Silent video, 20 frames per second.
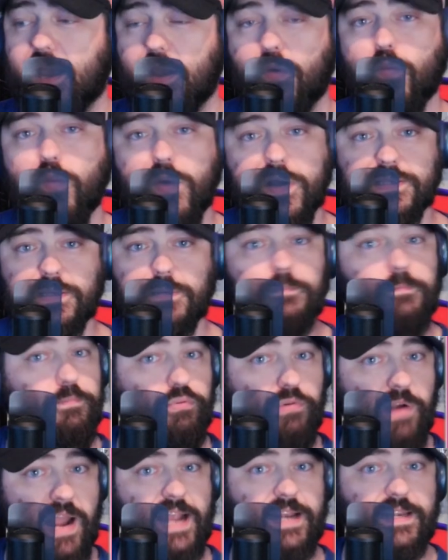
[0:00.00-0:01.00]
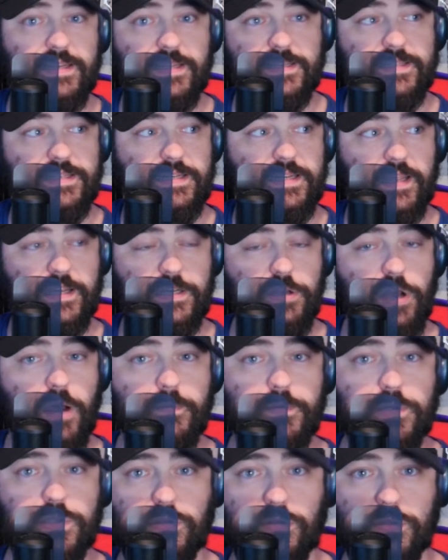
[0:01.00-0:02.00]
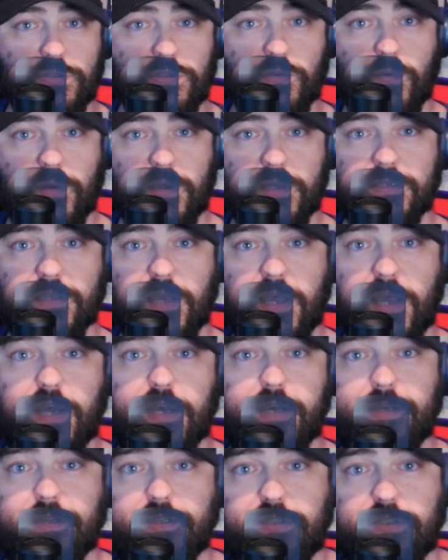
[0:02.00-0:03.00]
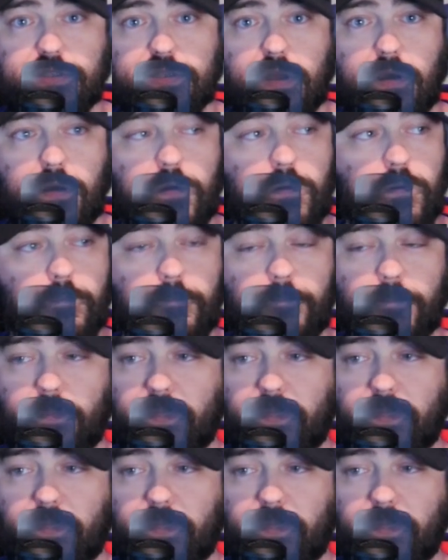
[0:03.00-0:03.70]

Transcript: wasn't practiced like Thomas Crooks was. So